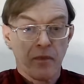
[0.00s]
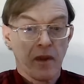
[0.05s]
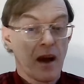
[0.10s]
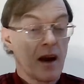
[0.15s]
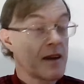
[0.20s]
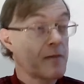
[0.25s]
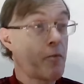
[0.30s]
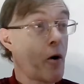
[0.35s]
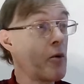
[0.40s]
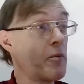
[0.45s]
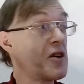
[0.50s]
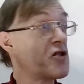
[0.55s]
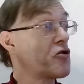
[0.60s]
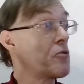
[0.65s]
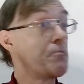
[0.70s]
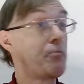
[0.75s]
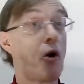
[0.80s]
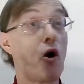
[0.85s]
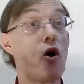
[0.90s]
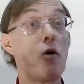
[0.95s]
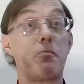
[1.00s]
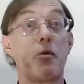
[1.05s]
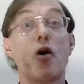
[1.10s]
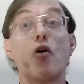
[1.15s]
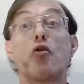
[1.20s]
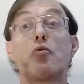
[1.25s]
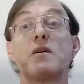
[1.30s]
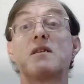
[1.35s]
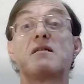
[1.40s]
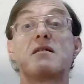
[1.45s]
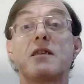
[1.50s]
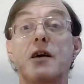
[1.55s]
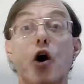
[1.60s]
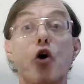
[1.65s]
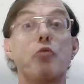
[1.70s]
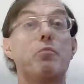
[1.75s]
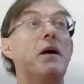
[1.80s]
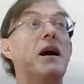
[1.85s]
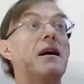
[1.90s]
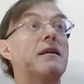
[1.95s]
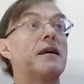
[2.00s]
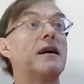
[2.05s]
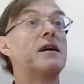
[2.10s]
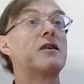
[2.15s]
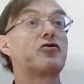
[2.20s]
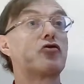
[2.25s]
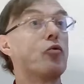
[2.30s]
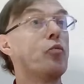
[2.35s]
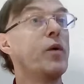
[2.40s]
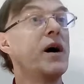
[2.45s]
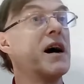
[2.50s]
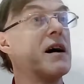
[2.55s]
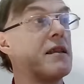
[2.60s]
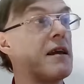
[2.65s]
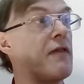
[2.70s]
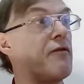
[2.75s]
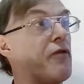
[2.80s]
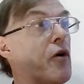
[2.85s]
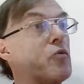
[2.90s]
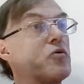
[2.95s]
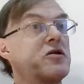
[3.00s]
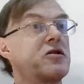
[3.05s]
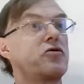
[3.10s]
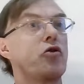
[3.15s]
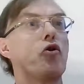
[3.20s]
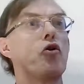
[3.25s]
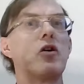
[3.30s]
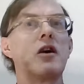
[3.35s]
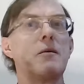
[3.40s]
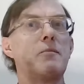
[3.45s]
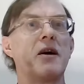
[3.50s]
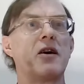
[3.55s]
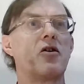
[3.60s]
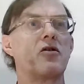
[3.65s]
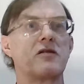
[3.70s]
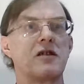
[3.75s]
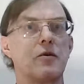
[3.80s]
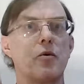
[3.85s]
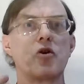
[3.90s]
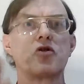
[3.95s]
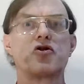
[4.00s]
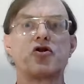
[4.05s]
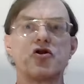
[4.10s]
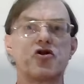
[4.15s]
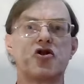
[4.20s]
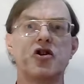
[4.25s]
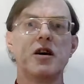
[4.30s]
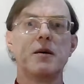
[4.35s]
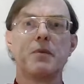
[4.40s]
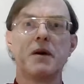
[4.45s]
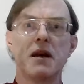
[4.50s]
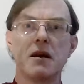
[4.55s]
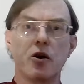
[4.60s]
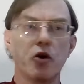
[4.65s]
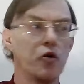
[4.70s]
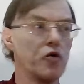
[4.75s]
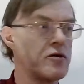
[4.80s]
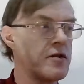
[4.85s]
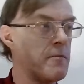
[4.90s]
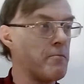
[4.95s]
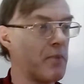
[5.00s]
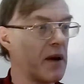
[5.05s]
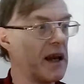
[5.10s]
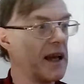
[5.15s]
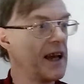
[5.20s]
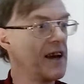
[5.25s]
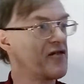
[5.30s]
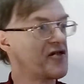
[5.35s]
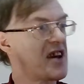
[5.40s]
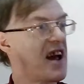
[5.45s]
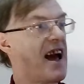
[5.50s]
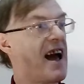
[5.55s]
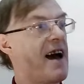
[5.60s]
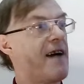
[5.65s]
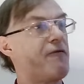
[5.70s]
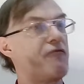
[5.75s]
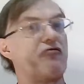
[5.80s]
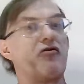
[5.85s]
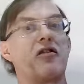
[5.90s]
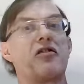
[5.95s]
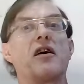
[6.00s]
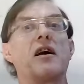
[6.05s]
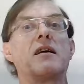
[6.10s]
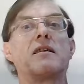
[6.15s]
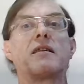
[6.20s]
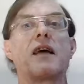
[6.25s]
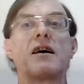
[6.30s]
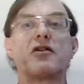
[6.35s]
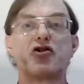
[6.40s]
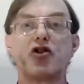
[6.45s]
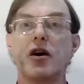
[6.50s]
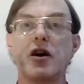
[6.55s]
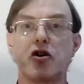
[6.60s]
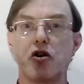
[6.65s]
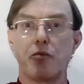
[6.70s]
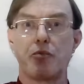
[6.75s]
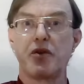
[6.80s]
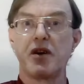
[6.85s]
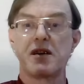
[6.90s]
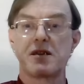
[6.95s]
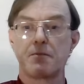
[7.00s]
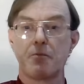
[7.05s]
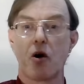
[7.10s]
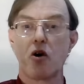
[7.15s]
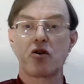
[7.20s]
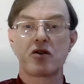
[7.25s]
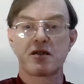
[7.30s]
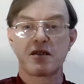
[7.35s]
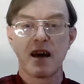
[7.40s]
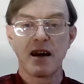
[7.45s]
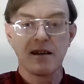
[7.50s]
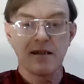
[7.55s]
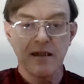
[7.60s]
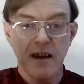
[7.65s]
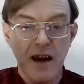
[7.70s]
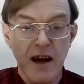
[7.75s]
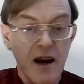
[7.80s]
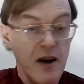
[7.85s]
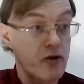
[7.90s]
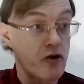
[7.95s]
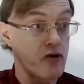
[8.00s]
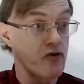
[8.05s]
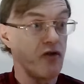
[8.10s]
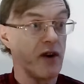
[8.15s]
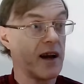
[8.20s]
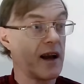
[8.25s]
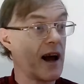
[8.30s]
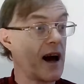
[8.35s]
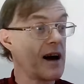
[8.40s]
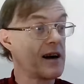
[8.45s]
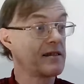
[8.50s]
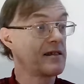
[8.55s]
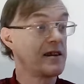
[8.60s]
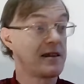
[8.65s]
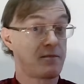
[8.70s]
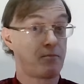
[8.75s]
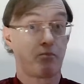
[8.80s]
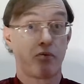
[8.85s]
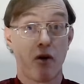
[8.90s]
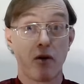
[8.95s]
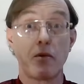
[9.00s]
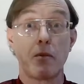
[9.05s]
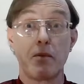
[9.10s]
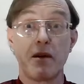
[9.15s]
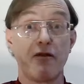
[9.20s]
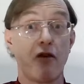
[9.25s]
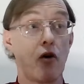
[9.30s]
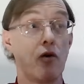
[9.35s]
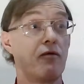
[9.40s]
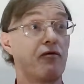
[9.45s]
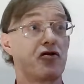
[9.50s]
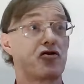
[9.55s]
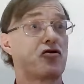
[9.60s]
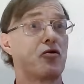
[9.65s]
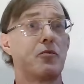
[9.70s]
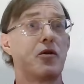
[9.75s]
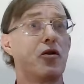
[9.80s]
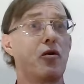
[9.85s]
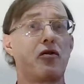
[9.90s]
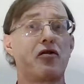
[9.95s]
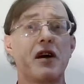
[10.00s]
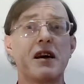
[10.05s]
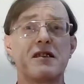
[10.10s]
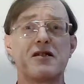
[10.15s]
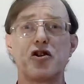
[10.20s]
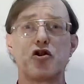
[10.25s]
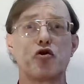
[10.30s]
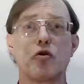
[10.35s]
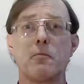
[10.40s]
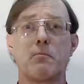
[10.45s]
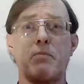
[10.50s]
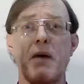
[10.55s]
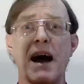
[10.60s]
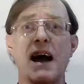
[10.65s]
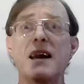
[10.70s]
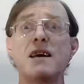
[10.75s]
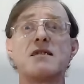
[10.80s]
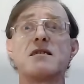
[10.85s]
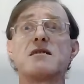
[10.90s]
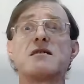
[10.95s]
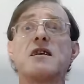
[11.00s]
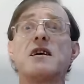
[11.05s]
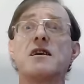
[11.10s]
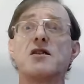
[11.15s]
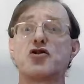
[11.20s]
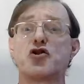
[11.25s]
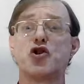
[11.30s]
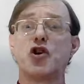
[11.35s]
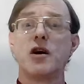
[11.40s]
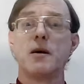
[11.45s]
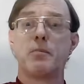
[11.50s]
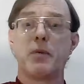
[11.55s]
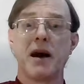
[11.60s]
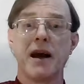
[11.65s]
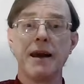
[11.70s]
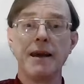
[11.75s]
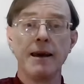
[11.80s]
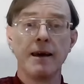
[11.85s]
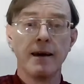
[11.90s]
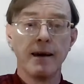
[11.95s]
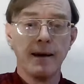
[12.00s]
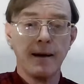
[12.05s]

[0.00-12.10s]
It's probably some poor bloke with COPD somewhere that votes Tory because he watches GB News and believes everything that Jacob Rees-Mogg says. Doesn't realise he's probably voting for someone who thinks he should pay to see his GP.